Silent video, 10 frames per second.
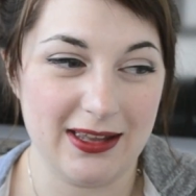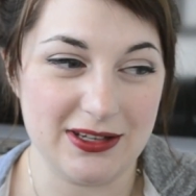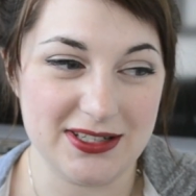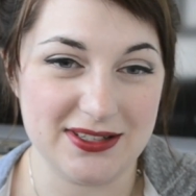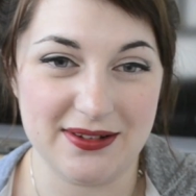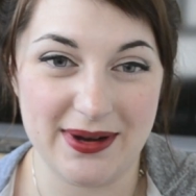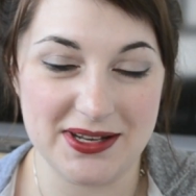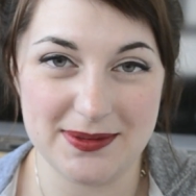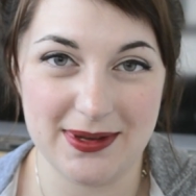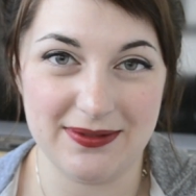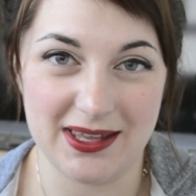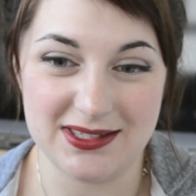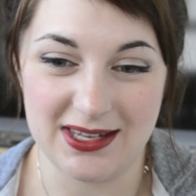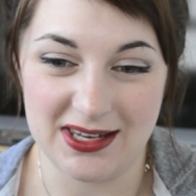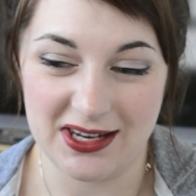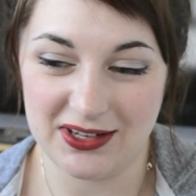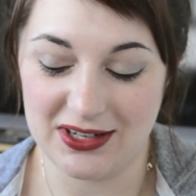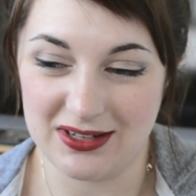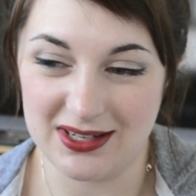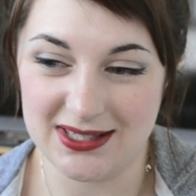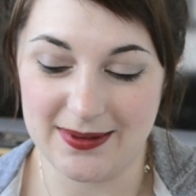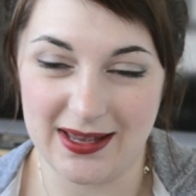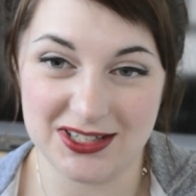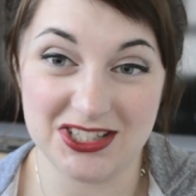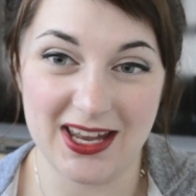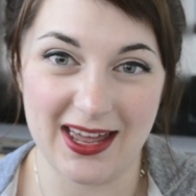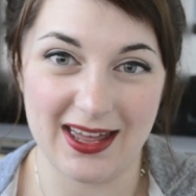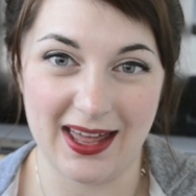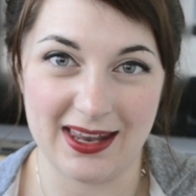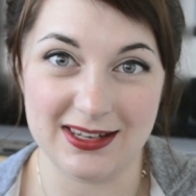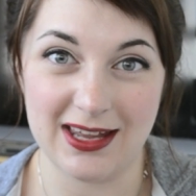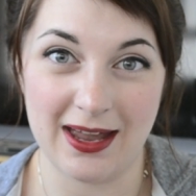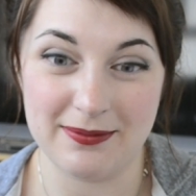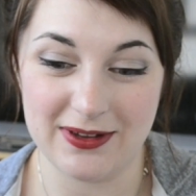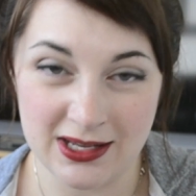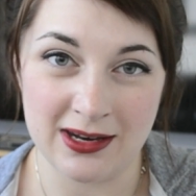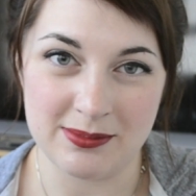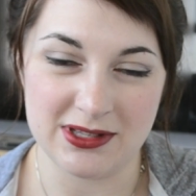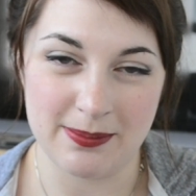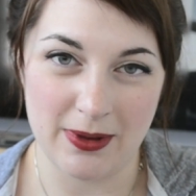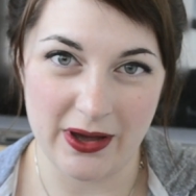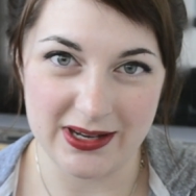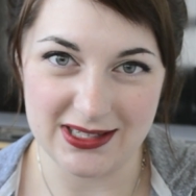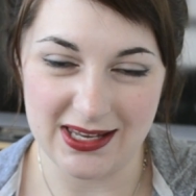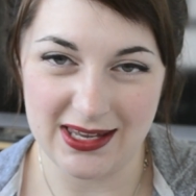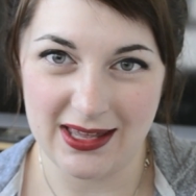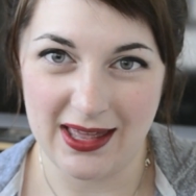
It just reminds me of that scene in Clueless where Cher and Amber turn up to the party